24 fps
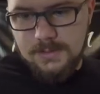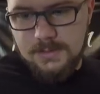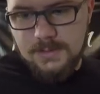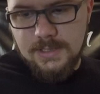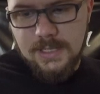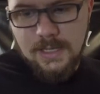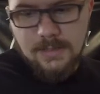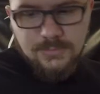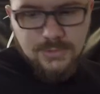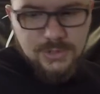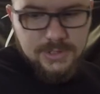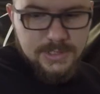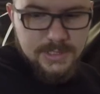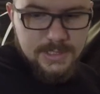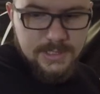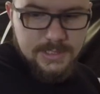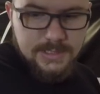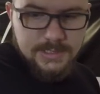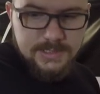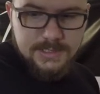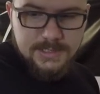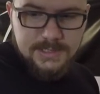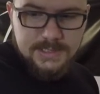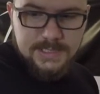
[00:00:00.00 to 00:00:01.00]
Now I'm just going
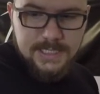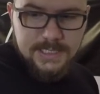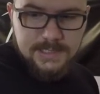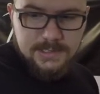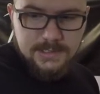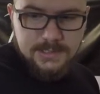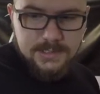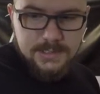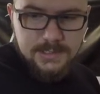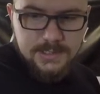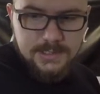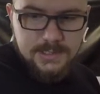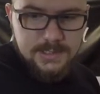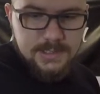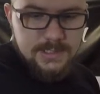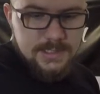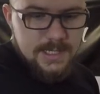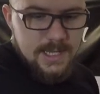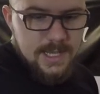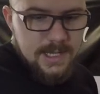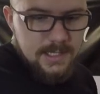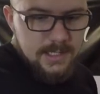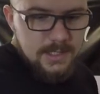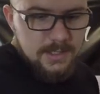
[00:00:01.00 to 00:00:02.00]
to set the
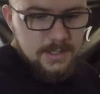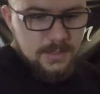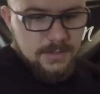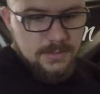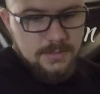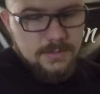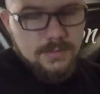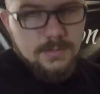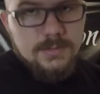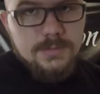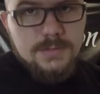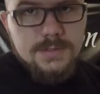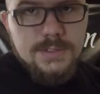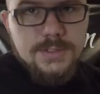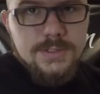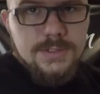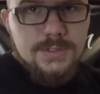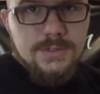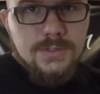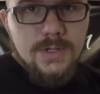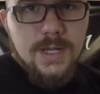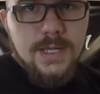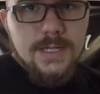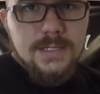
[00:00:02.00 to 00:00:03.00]
neck
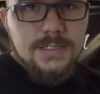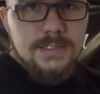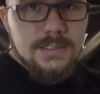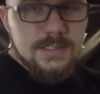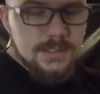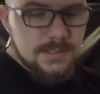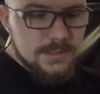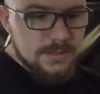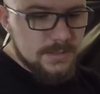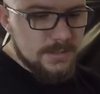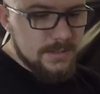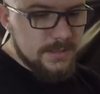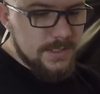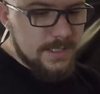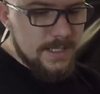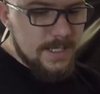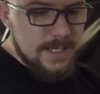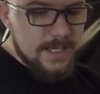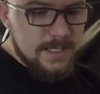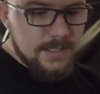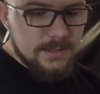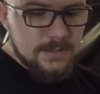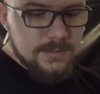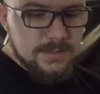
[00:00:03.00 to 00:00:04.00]
straight,
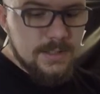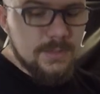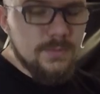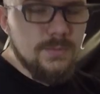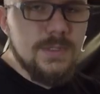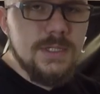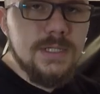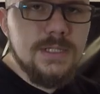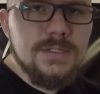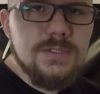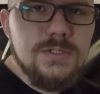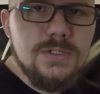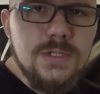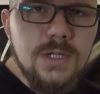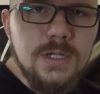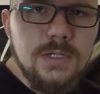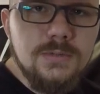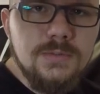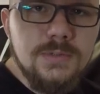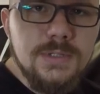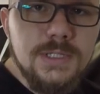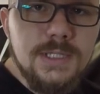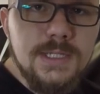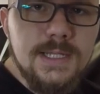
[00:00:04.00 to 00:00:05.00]
and then we can
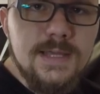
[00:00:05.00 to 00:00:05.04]
start with the